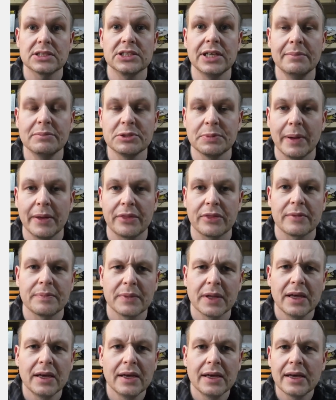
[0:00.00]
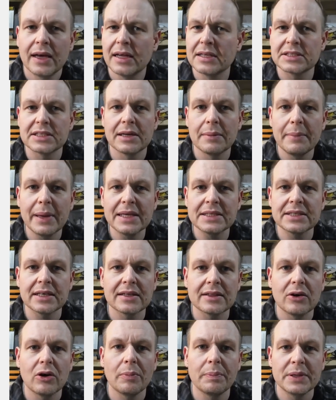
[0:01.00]
SimSmith. It's an
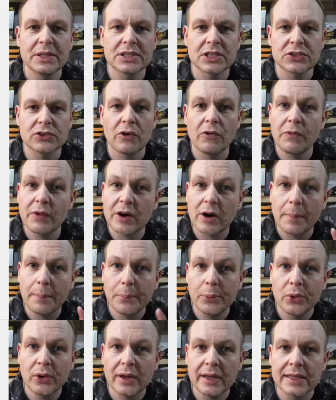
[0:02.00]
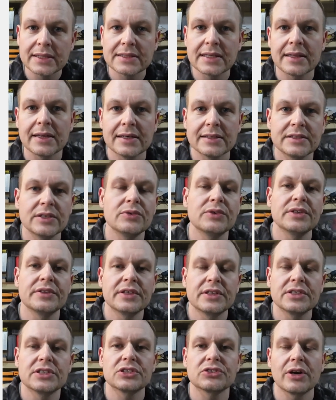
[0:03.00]
amazing little piece of software. I'll put a link to that down in
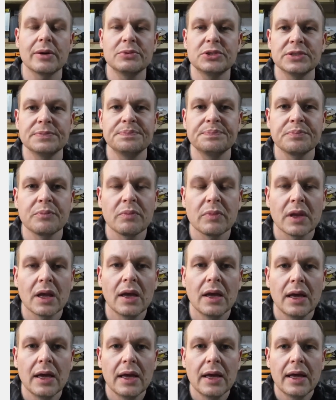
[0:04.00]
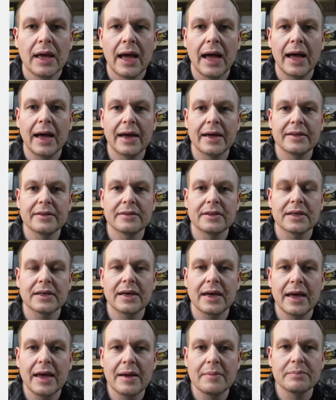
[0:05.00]
the description. And
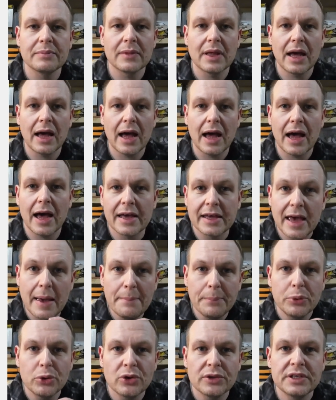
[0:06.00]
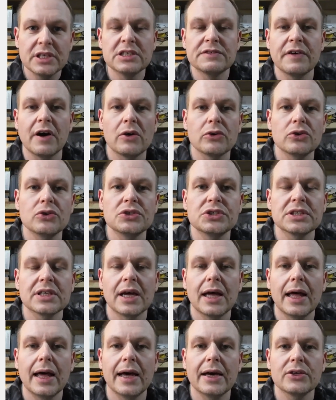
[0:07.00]
I inputted these values.
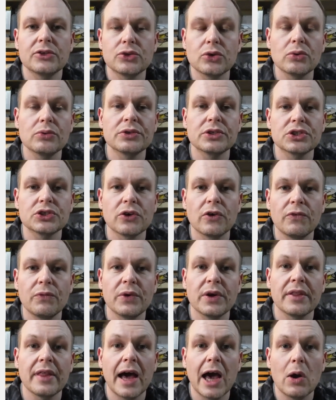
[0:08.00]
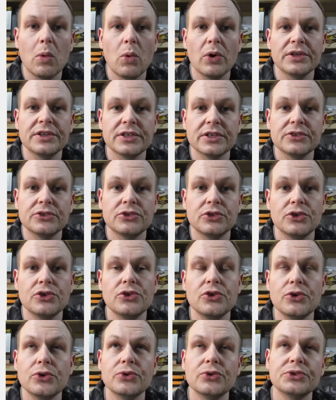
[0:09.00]
I told the software that I wanted to
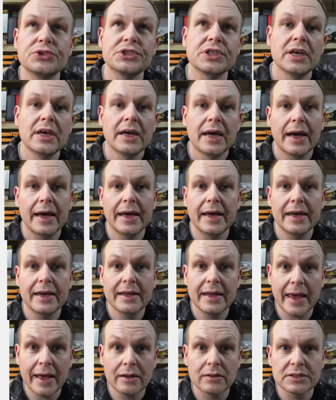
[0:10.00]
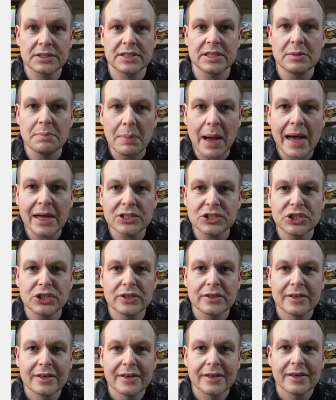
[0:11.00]
use a LC
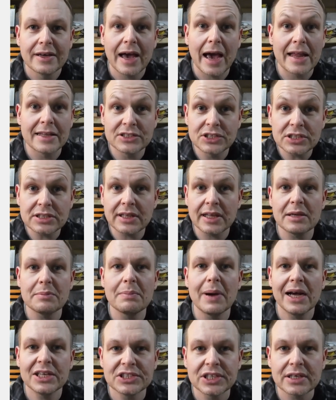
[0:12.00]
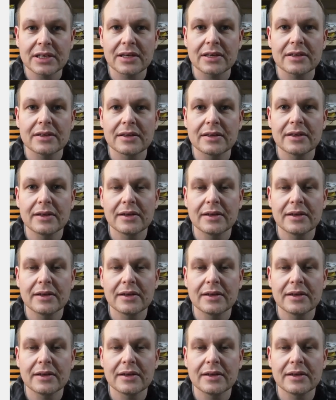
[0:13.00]
match. And just like magic,